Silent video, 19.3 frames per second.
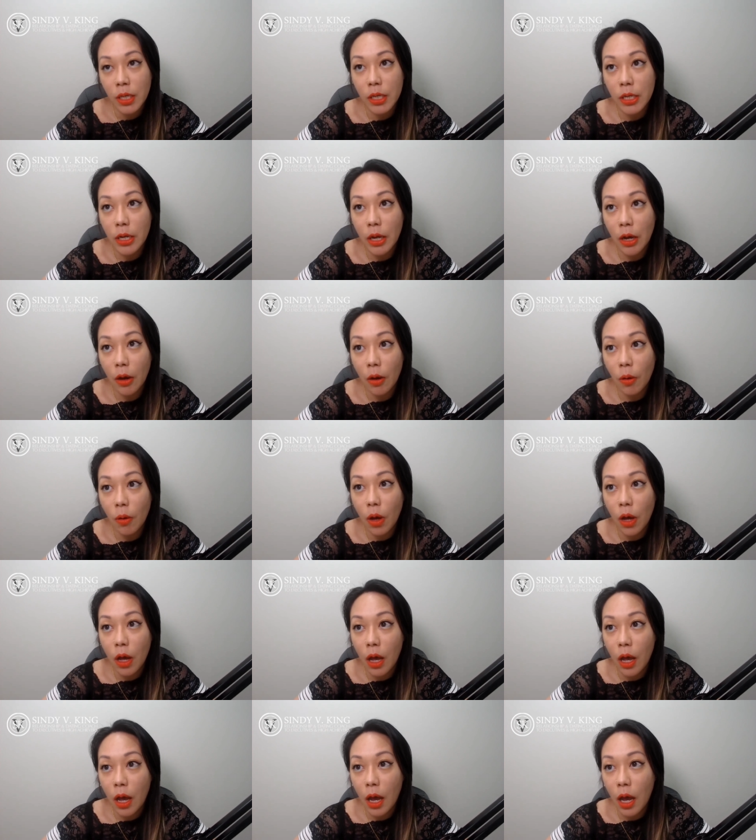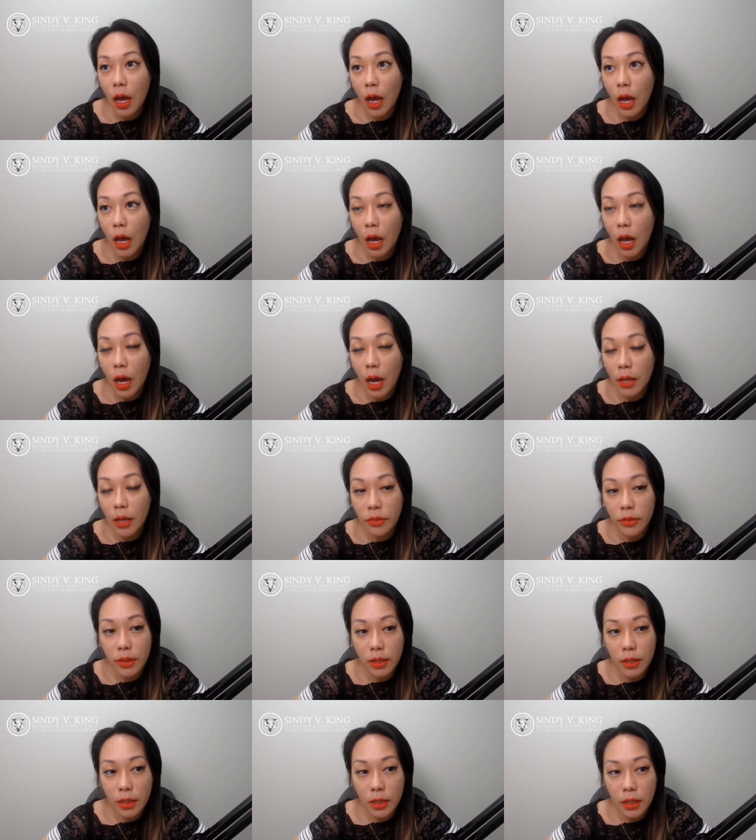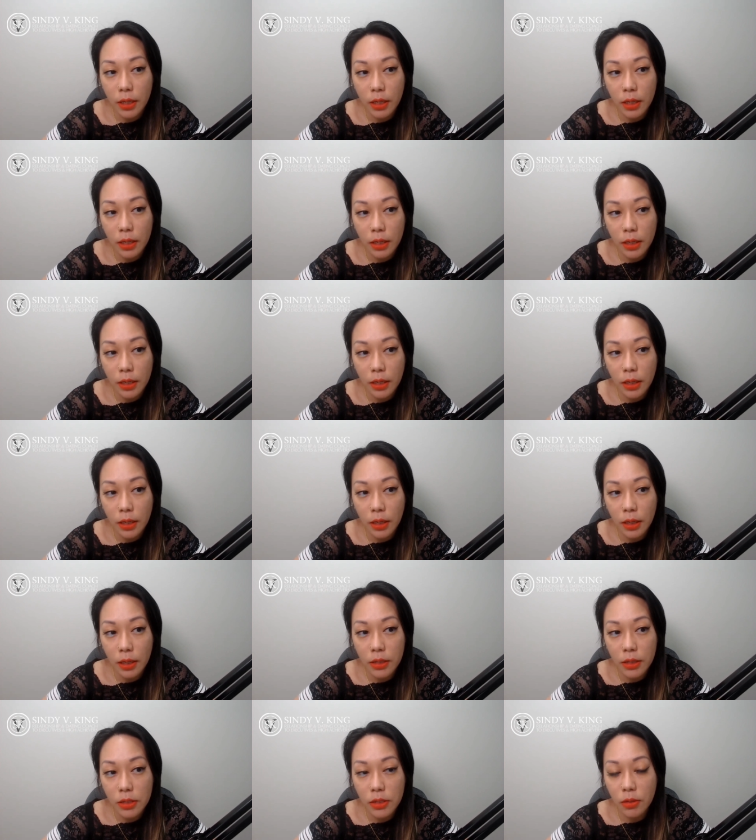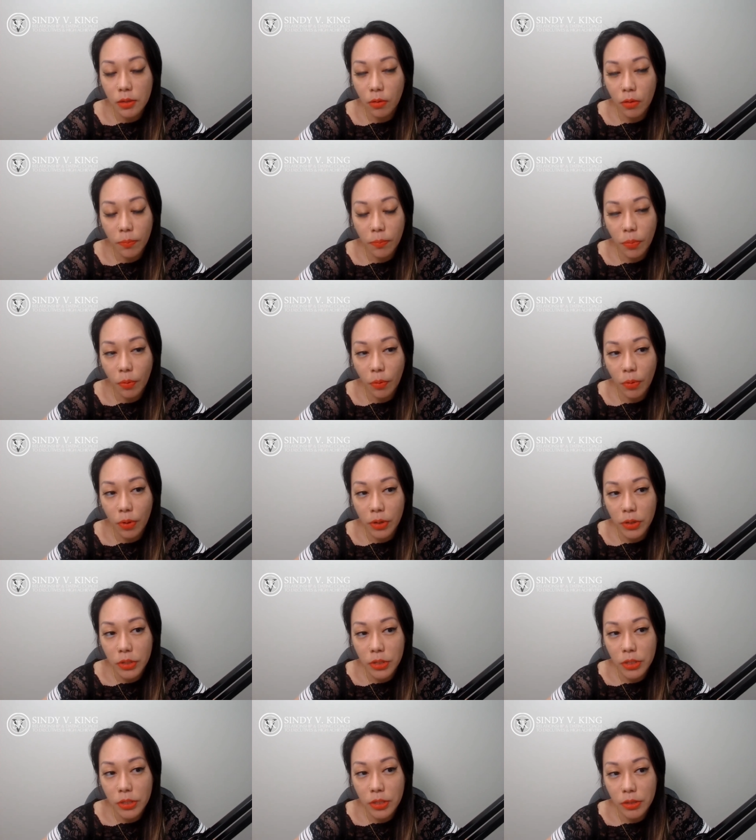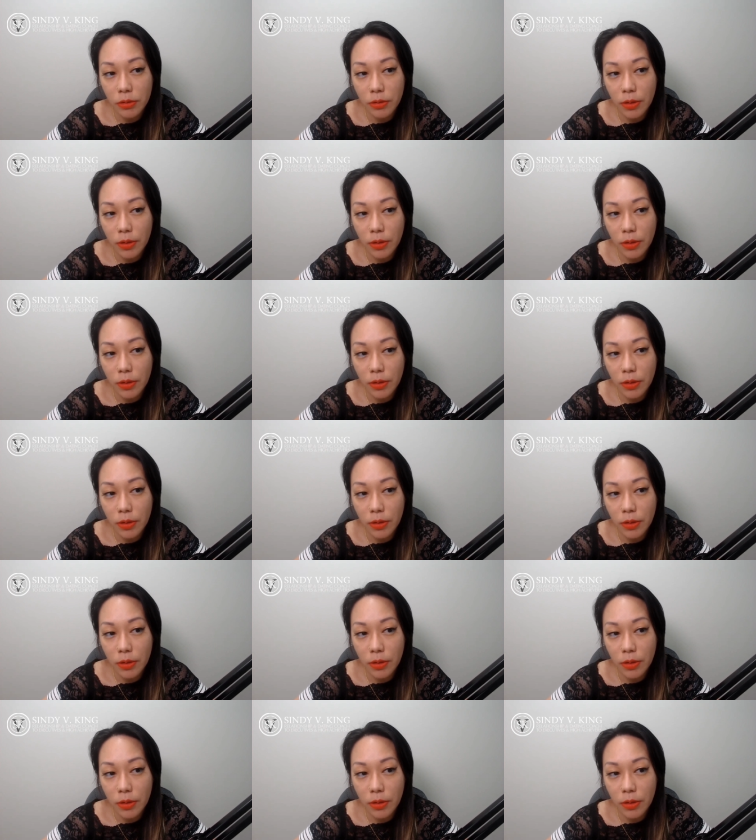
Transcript: You know, I think it's so important to do